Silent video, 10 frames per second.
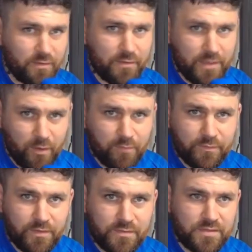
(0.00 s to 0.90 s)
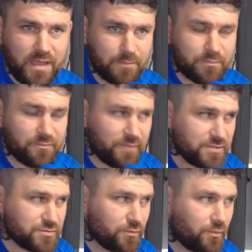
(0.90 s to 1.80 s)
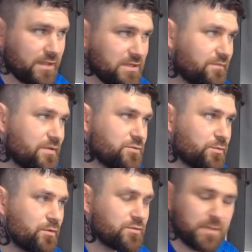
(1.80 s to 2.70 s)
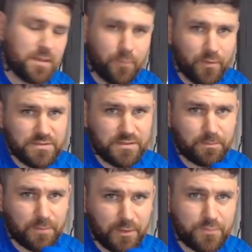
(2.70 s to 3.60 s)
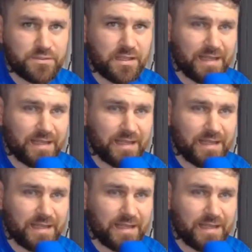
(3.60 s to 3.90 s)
very confident and professional individual to be appointed at Blues,